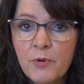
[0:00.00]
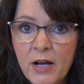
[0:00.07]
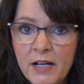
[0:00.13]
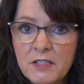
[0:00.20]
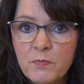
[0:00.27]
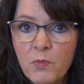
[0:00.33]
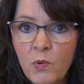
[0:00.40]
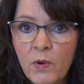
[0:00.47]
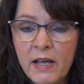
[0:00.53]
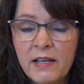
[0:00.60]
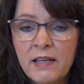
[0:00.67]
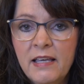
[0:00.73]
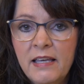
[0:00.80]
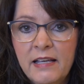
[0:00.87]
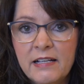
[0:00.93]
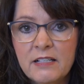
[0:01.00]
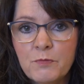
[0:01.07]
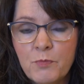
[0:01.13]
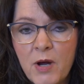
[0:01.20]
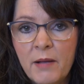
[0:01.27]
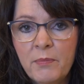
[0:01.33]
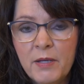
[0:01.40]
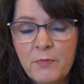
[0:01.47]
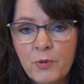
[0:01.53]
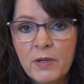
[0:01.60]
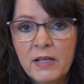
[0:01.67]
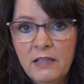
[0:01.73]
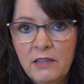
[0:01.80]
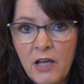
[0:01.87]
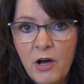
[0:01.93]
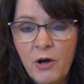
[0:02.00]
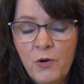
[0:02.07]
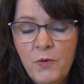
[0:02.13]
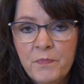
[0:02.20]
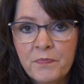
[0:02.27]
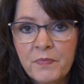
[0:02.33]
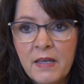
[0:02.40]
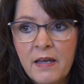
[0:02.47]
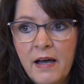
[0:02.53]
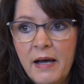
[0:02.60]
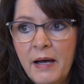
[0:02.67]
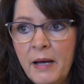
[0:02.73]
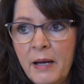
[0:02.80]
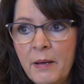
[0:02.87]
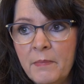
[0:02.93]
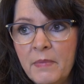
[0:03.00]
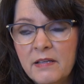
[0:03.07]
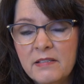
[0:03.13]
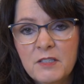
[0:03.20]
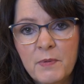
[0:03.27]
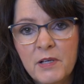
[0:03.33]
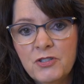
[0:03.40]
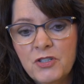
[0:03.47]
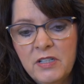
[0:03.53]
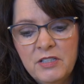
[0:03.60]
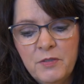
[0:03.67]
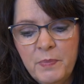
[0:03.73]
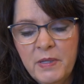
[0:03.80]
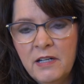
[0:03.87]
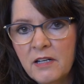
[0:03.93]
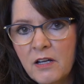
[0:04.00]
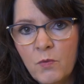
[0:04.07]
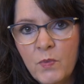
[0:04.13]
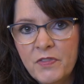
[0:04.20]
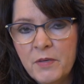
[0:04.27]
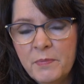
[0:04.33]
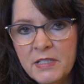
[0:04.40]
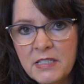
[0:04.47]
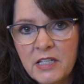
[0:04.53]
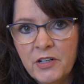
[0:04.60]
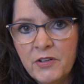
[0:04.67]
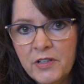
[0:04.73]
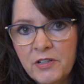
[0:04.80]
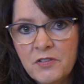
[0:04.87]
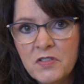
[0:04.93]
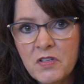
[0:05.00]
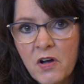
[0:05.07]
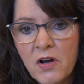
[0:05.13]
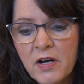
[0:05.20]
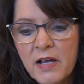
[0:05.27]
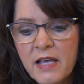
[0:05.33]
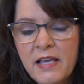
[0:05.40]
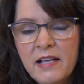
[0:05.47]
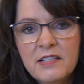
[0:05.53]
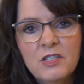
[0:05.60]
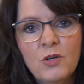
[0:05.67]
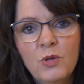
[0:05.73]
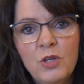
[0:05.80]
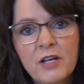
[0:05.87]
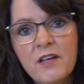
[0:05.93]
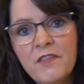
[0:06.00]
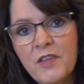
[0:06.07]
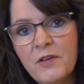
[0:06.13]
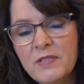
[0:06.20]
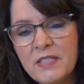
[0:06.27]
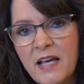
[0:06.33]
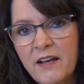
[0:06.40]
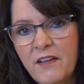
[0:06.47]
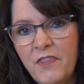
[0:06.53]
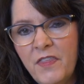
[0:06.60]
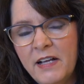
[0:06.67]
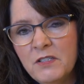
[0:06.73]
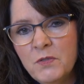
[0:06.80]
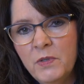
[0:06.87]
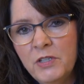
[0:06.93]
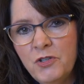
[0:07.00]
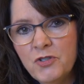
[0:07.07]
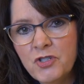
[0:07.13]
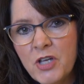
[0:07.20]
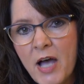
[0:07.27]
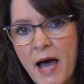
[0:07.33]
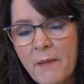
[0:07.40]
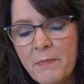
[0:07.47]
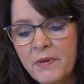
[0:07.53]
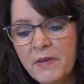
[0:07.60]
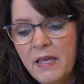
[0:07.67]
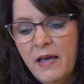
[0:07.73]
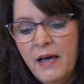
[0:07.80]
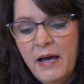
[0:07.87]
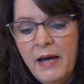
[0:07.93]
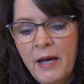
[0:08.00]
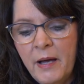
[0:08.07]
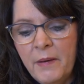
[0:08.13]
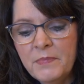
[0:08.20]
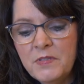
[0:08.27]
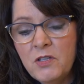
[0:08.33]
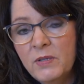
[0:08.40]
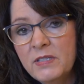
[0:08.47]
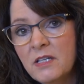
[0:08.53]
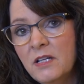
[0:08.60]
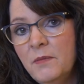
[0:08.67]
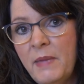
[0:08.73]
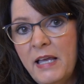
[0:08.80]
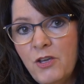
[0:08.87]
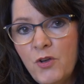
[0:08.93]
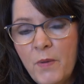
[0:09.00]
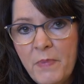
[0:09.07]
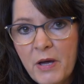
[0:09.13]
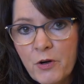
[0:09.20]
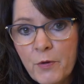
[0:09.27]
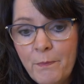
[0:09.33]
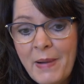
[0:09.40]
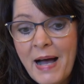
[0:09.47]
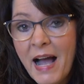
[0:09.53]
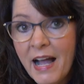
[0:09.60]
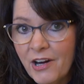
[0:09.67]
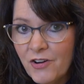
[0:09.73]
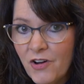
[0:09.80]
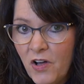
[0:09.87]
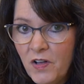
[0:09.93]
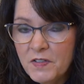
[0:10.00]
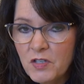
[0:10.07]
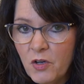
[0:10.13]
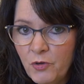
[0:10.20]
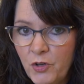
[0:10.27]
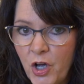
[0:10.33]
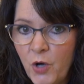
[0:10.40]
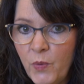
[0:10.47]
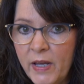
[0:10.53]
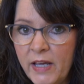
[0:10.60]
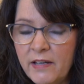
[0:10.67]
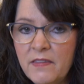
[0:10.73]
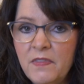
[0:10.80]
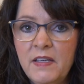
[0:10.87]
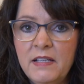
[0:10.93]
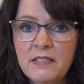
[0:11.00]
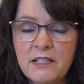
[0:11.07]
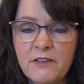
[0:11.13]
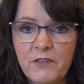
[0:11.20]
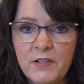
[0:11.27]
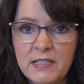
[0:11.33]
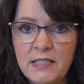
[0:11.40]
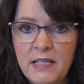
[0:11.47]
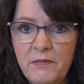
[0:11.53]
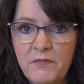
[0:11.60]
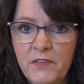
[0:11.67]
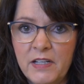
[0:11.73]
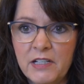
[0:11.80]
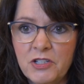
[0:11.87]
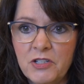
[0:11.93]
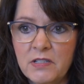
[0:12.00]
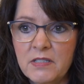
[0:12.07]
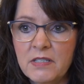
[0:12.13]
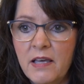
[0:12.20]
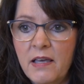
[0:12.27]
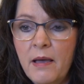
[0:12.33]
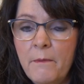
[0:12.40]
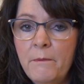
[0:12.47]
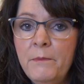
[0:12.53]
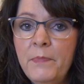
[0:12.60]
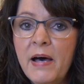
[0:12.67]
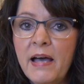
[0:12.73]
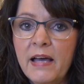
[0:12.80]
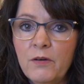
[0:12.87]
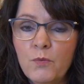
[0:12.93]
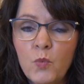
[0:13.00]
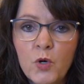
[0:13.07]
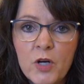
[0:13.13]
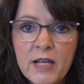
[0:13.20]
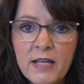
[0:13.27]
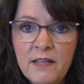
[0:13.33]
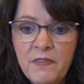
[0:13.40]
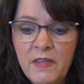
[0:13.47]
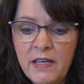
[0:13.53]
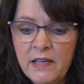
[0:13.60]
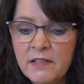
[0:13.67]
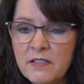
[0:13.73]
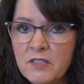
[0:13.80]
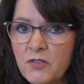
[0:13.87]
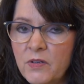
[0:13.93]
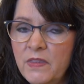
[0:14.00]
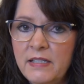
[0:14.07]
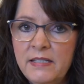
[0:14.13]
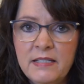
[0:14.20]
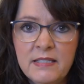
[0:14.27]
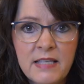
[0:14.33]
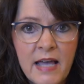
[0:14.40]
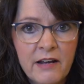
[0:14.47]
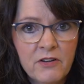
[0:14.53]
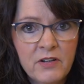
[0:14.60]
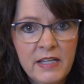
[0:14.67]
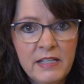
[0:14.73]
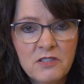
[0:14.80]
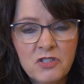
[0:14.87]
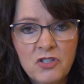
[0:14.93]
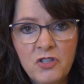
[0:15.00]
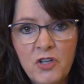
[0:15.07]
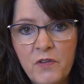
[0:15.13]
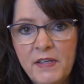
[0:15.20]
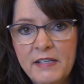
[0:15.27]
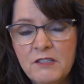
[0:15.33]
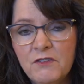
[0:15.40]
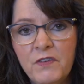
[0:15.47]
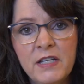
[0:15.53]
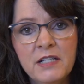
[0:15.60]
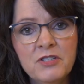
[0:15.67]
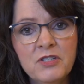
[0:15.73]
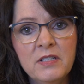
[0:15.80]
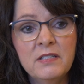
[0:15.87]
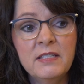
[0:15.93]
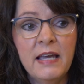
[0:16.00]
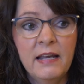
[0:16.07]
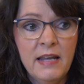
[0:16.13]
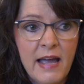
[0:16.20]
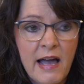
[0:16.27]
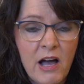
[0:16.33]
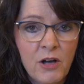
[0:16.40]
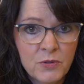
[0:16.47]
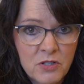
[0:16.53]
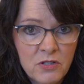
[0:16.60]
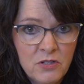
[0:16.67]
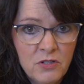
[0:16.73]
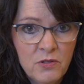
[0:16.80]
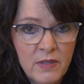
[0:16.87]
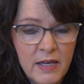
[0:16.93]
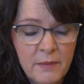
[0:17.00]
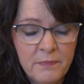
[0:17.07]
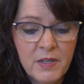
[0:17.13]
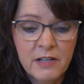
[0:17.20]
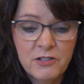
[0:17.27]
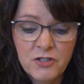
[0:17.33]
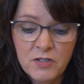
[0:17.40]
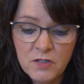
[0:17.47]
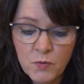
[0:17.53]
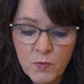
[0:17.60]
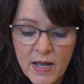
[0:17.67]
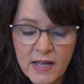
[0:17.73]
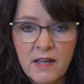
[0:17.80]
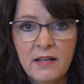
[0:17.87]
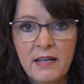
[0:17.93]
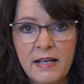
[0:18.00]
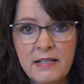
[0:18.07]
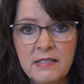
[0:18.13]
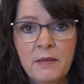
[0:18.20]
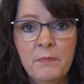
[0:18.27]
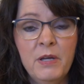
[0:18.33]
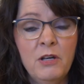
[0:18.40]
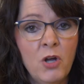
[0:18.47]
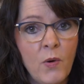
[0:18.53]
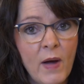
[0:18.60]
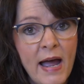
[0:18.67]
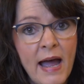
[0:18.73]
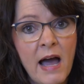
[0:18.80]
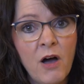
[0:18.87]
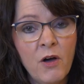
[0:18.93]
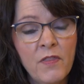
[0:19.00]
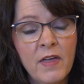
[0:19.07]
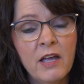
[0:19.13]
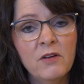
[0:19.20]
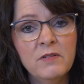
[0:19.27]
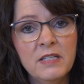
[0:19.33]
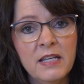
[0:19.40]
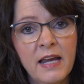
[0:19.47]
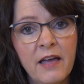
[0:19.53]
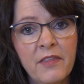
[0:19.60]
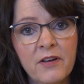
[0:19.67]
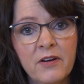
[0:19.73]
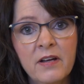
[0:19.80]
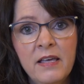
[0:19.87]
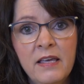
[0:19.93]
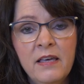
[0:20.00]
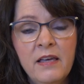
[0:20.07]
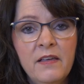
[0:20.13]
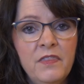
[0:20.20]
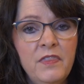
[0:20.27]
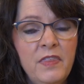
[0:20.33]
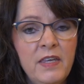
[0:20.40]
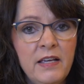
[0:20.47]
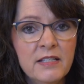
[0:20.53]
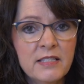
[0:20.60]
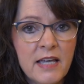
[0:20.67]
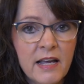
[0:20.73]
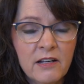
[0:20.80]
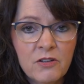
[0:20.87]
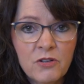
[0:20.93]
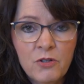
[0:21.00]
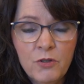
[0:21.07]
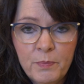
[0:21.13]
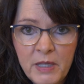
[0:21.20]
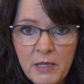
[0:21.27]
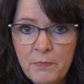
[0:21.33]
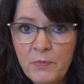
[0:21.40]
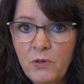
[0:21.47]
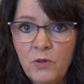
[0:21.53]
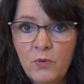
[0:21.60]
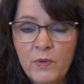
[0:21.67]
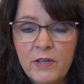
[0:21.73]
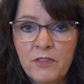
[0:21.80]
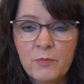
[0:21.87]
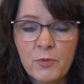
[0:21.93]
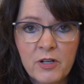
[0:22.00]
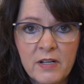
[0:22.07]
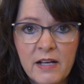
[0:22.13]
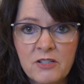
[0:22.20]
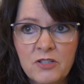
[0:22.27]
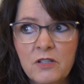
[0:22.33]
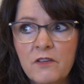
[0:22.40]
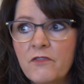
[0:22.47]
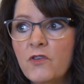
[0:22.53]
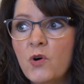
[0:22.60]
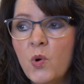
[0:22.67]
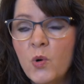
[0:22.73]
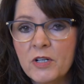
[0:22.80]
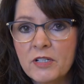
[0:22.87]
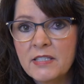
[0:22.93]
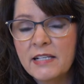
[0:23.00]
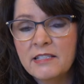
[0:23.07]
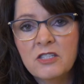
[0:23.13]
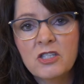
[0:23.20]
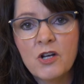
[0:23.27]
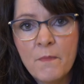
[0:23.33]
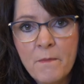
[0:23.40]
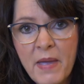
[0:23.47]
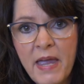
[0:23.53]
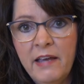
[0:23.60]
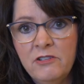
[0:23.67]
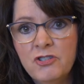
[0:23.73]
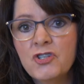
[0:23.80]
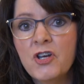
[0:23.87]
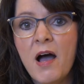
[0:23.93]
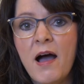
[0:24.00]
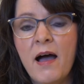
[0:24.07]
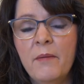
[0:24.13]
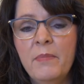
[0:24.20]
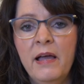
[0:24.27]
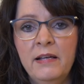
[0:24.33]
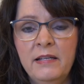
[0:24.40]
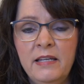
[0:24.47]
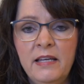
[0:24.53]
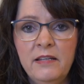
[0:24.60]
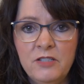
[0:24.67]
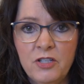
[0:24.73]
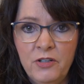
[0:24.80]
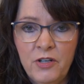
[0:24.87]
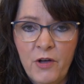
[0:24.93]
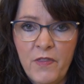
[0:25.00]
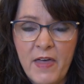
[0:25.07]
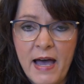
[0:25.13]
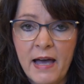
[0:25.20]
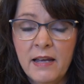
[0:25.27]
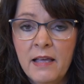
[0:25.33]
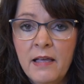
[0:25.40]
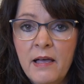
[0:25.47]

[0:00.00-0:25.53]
price point is probably pretty low, especially depending on what the materials are. So look at those kind of things when you shop. So it's going to make you a better buyer also knowing these different seam finishes. But working in the industry, the designer needs to know these finishes and how to do them, not just recognize them, but know how they go together. The technical people with the production, of course, that's their main job and need to know that.